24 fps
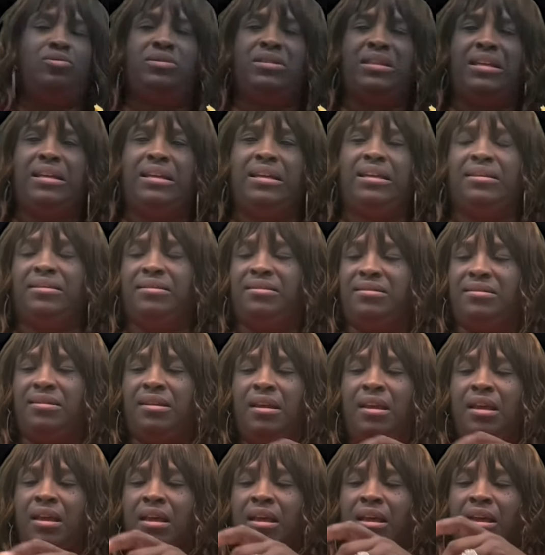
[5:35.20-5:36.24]
things.
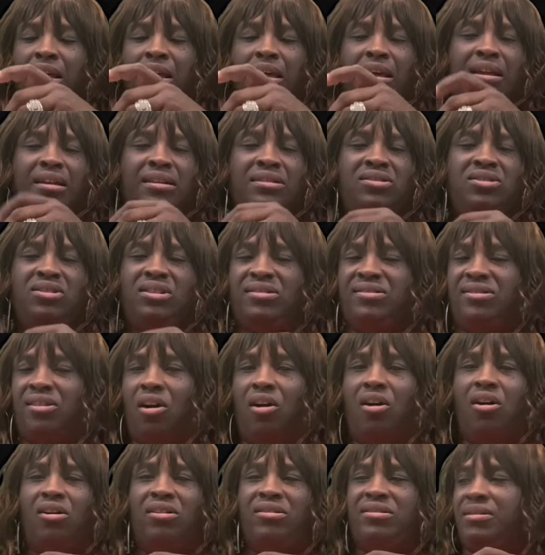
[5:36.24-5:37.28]
It's just an
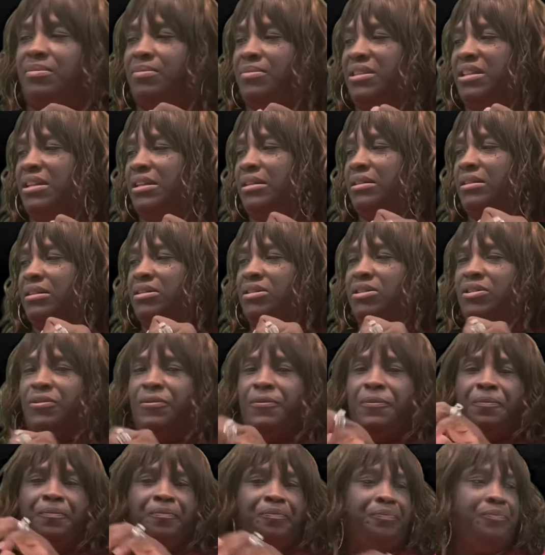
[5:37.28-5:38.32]
awesome thing to
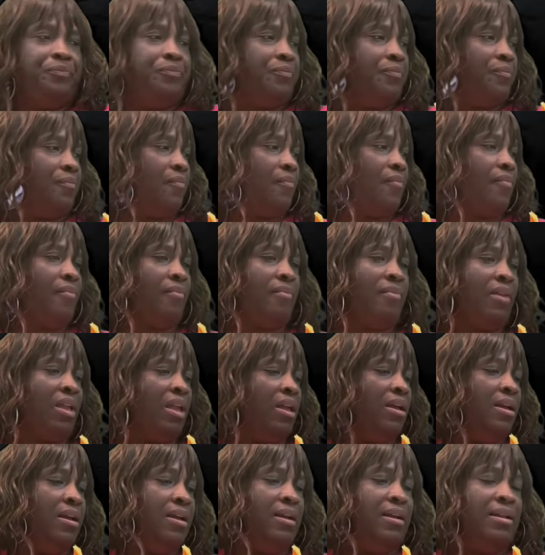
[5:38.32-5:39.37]
do.
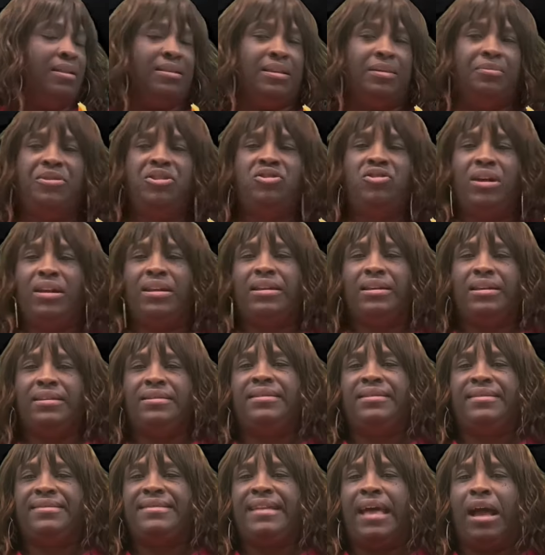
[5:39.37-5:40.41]
Let me try to get
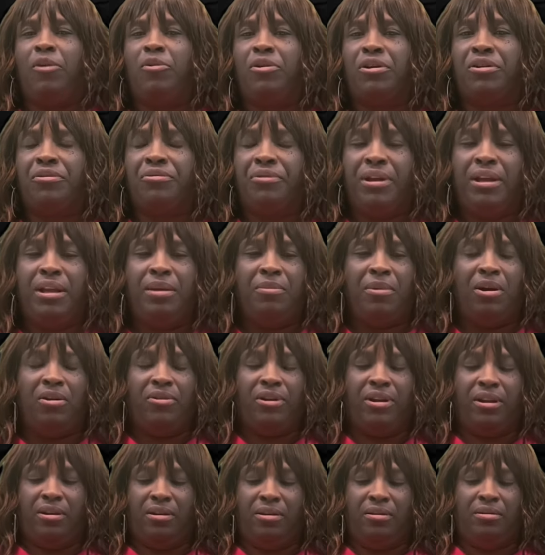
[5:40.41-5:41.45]
this sour cream on
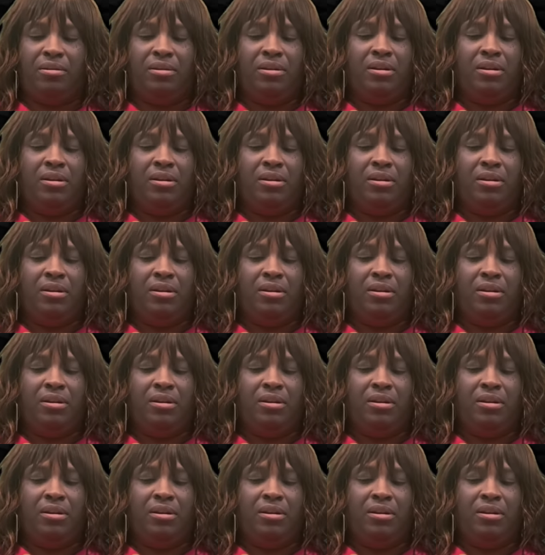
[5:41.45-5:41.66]
here.